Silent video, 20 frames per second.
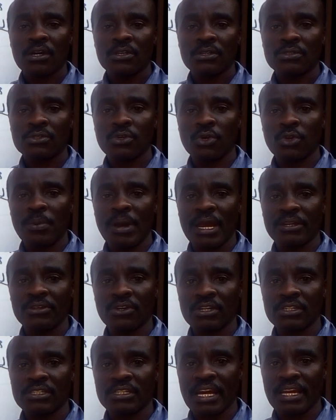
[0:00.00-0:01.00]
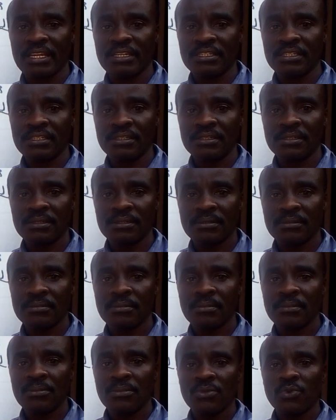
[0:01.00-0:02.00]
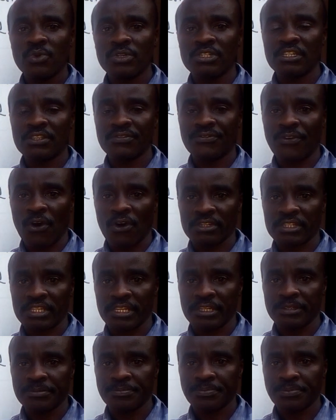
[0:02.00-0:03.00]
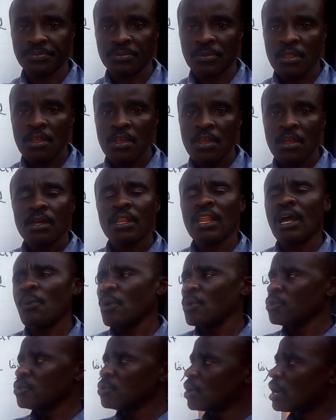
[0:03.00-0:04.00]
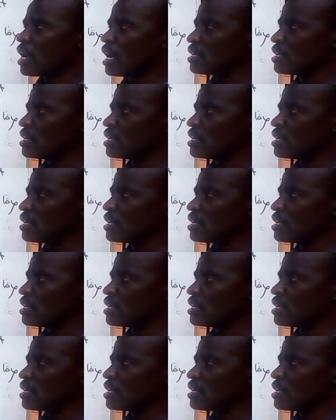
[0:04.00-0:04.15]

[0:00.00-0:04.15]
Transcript: sodium hydroxide, which is 40. Now when you look